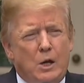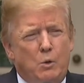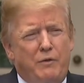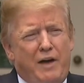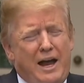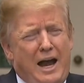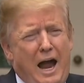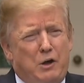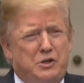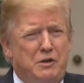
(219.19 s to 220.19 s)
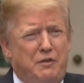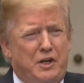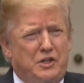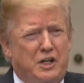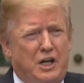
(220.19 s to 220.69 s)
we've had a House
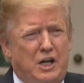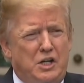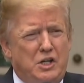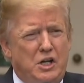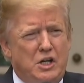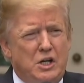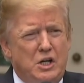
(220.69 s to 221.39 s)
investigation.